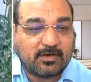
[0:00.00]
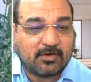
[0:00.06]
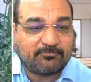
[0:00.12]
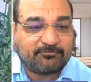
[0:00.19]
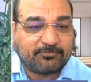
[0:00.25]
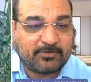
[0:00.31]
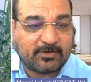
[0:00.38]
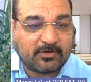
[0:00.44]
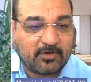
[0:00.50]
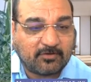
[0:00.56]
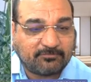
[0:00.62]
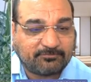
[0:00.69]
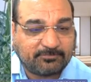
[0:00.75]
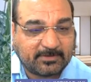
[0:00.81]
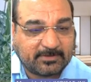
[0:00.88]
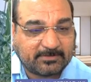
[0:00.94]

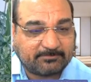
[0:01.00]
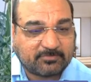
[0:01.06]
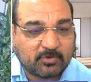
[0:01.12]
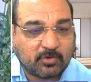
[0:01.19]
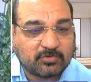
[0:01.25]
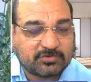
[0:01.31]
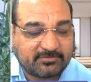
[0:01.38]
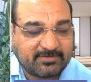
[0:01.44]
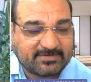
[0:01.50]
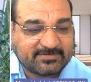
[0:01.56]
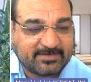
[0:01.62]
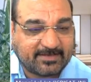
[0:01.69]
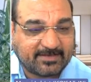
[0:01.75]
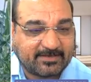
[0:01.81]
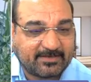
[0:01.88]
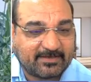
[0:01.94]
of
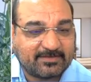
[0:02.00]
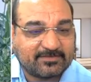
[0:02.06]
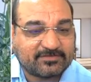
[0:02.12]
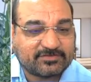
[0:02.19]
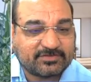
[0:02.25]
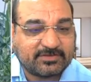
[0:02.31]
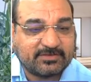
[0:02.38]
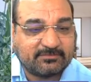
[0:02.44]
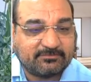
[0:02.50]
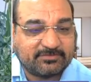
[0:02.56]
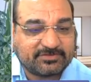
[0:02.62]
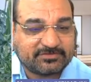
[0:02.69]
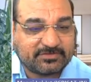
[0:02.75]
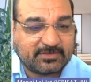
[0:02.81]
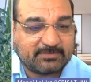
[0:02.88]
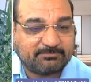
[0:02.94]
conservation agriculture,
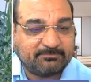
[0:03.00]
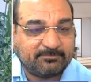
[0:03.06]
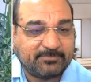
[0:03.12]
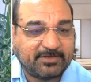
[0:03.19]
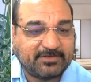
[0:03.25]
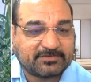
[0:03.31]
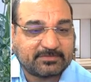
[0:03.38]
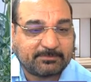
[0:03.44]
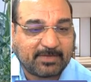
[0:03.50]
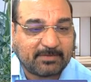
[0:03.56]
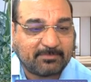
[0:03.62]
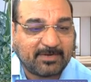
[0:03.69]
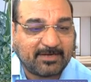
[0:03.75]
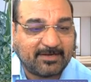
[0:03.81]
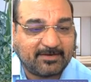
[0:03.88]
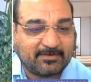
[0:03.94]
which means
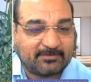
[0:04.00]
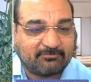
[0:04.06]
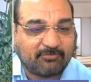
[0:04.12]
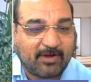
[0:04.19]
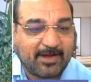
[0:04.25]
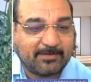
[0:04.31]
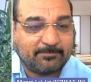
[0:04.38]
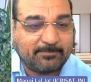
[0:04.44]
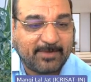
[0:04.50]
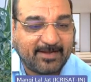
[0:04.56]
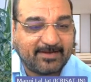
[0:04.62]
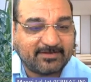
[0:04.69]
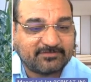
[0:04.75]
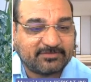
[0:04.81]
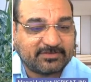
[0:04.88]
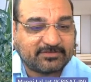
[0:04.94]
permanent white
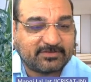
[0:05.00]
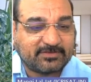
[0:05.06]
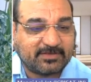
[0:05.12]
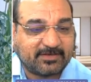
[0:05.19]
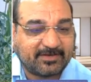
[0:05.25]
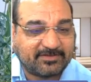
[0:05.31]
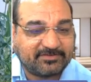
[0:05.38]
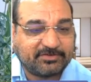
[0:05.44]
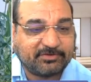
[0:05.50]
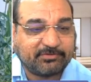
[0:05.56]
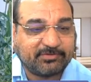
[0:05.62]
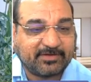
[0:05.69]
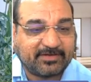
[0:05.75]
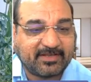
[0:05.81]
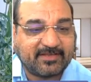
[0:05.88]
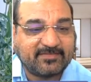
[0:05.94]
beds with
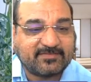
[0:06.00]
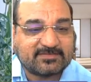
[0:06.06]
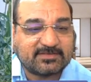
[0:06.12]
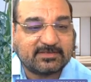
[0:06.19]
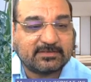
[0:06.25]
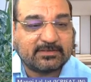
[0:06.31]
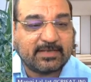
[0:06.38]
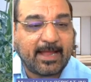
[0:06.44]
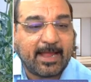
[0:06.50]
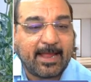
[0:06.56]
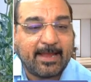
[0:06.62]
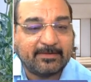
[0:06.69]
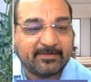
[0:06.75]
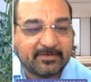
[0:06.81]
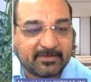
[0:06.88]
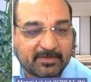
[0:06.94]
residue retention
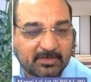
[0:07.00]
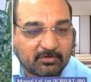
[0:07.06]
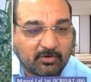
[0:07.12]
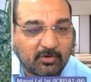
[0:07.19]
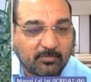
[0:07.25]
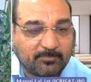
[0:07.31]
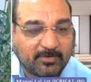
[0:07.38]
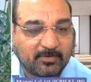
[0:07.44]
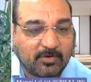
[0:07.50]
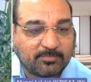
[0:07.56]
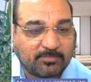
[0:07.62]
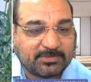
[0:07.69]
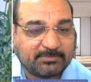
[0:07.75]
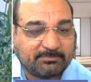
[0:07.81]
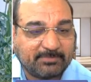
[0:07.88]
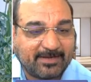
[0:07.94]
and intercropping
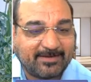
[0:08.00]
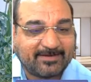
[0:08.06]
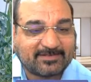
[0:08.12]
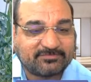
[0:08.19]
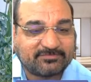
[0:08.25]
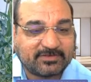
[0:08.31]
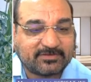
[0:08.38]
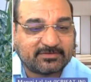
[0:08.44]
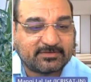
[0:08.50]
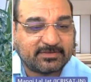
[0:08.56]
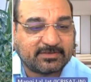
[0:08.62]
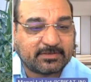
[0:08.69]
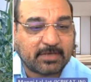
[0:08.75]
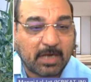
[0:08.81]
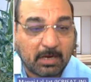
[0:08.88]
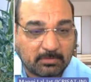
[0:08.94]
of the millets with
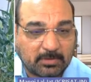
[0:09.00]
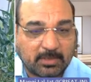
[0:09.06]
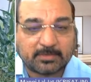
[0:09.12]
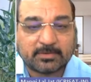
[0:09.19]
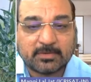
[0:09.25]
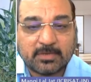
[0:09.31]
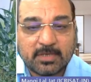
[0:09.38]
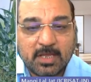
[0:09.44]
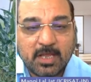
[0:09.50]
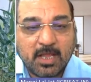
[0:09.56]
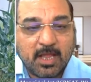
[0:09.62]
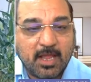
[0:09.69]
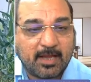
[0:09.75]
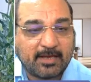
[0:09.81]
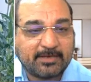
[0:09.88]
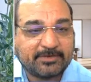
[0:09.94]
the groundnut.
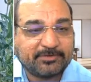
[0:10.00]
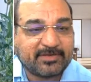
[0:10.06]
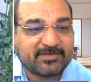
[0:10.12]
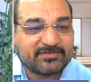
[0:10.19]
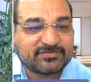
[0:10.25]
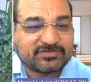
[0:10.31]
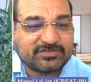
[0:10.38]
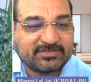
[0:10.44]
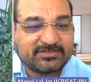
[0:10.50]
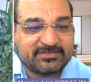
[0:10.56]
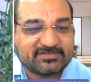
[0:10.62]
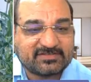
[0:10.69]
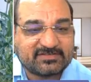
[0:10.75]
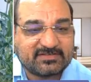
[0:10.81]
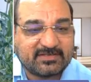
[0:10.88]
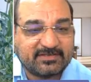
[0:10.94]
And you can see
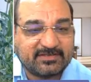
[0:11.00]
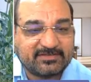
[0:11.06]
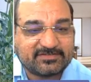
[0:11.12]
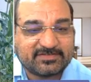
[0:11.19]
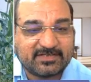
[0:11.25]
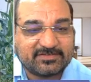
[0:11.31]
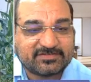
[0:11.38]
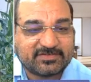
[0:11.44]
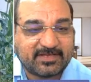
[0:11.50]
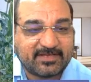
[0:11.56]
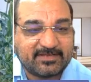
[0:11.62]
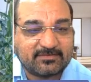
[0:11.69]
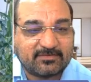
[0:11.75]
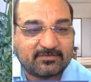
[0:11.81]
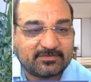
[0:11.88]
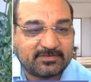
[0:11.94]
this is the initial
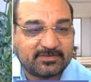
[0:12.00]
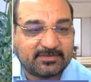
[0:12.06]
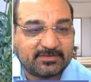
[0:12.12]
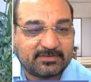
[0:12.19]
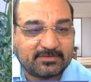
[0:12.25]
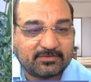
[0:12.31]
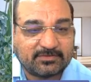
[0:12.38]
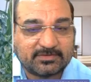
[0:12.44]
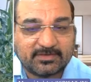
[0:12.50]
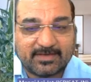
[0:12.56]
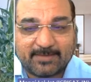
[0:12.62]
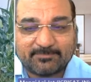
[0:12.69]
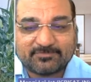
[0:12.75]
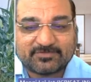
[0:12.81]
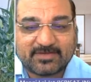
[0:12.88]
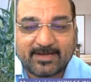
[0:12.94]
stage on the
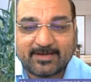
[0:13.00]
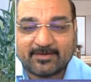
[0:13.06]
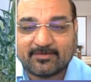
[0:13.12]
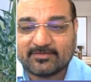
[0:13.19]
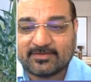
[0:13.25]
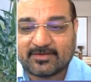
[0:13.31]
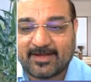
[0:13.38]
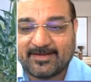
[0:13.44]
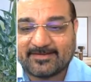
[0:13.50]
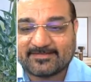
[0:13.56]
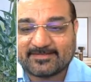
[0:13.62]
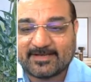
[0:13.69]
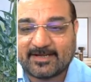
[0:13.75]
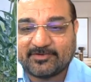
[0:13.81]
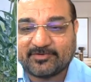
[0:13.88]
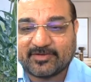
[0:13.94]
left side. On the right
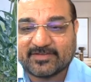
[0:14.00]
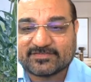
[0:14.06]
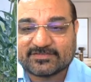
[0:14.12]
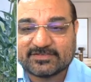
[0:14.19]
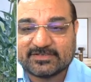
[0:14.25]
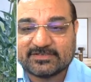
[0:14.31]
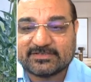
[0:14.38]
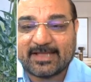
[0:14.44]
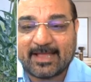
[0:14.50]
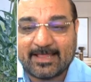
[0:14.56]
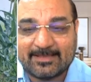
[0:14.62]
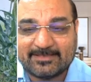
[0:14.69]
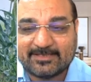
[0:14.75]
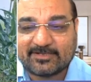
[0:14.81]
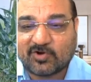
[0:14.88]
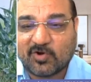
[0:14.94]
side, you can see the
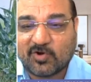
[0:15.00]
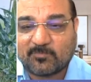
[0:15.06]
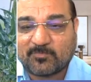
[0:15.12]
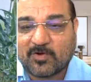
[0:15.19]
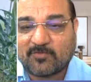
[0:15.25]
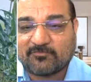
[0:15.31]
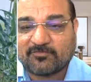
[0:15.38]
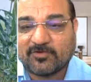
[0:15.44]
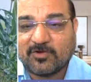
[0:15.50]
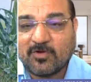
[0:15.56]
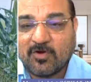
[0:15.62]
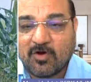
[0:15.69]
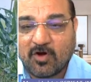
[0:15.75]
healthy crop of